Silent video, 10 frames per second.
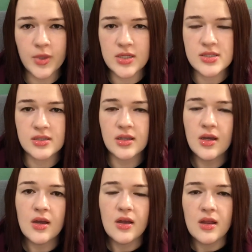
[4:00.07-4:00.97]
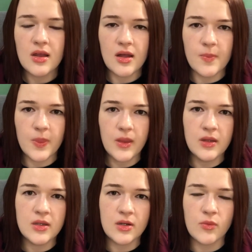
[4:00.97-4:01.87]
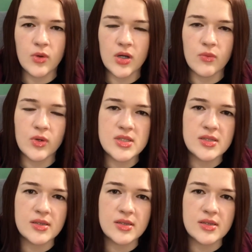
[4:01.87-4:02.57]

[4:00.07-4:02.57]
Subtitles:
medicine, what's